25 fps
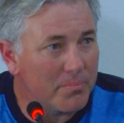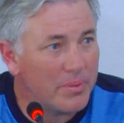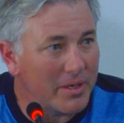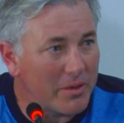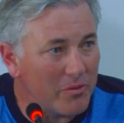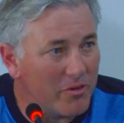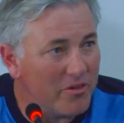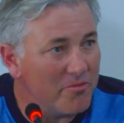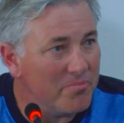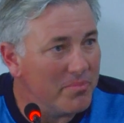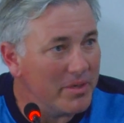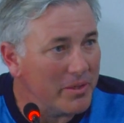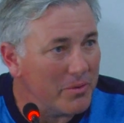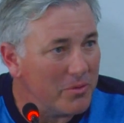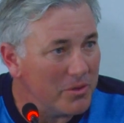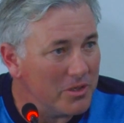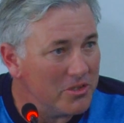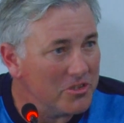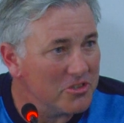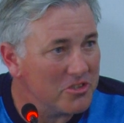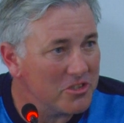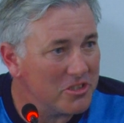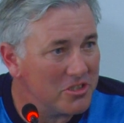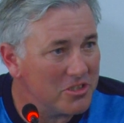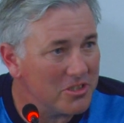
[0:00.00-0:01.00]
bring with me
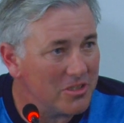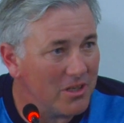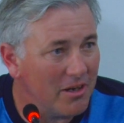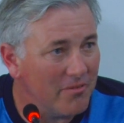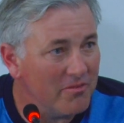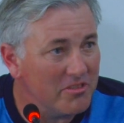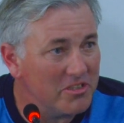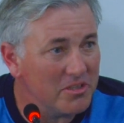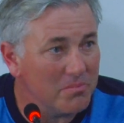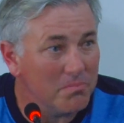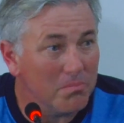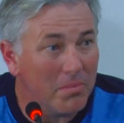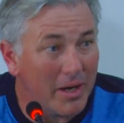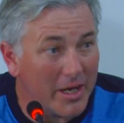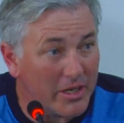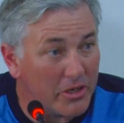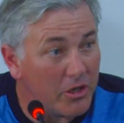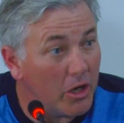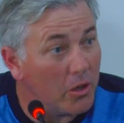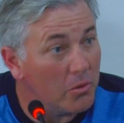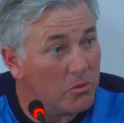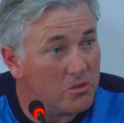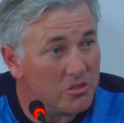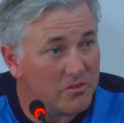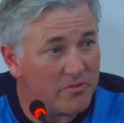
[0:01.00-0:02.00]
was obviously my
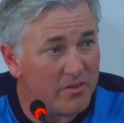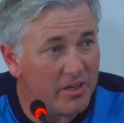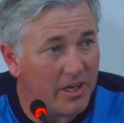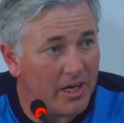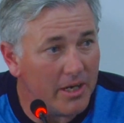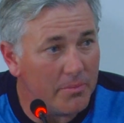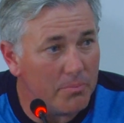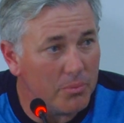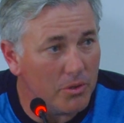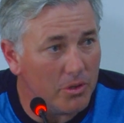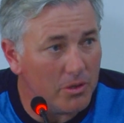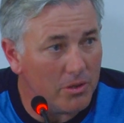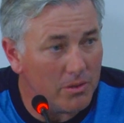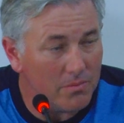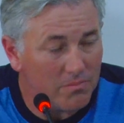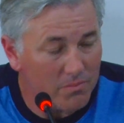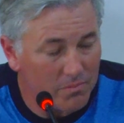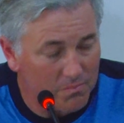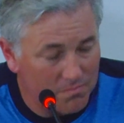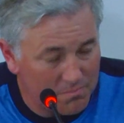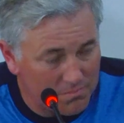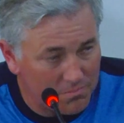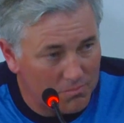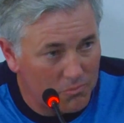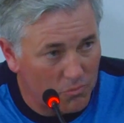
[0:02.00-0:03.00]
notes that I brought
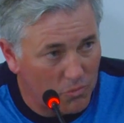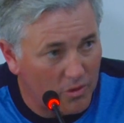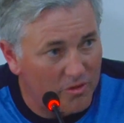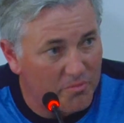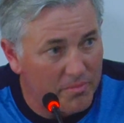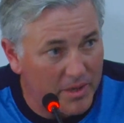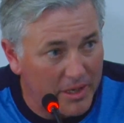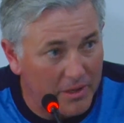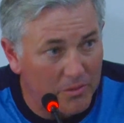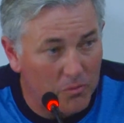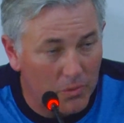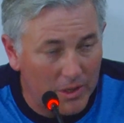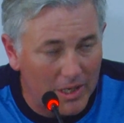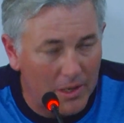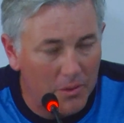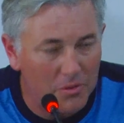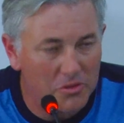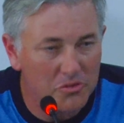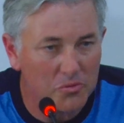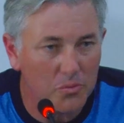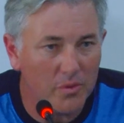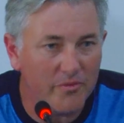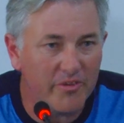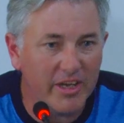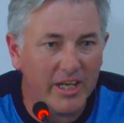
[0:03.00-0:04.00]
with me when I
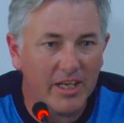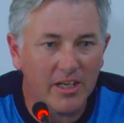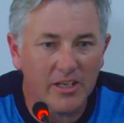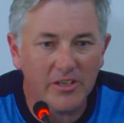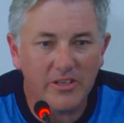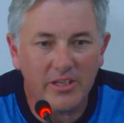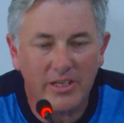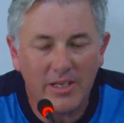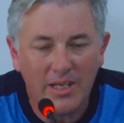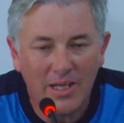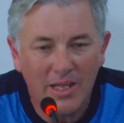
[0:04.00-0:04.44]
was with England.